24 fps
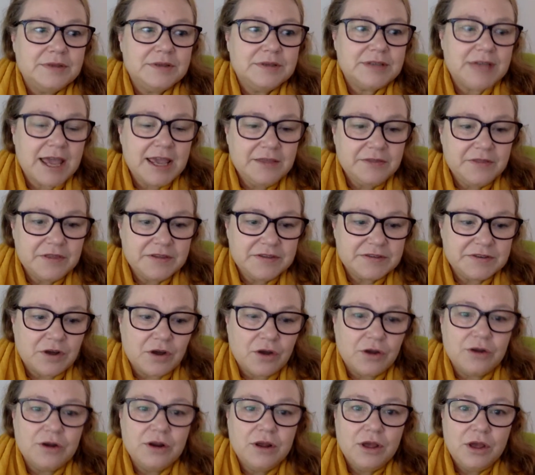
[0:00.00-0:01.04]
take this
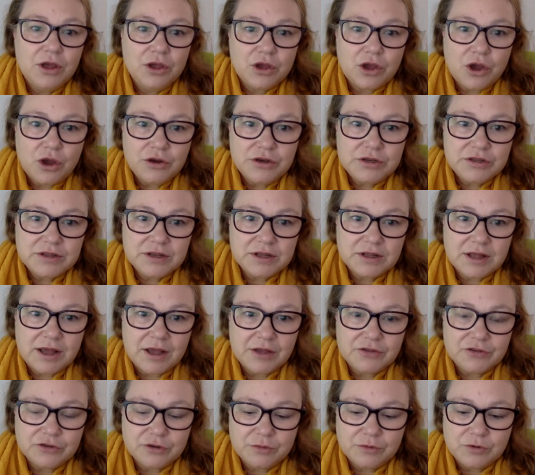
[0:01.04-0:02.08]
note, go to the
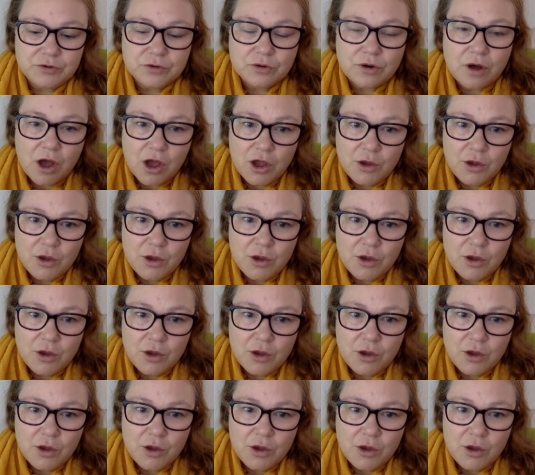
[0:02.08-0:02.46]
classroom door,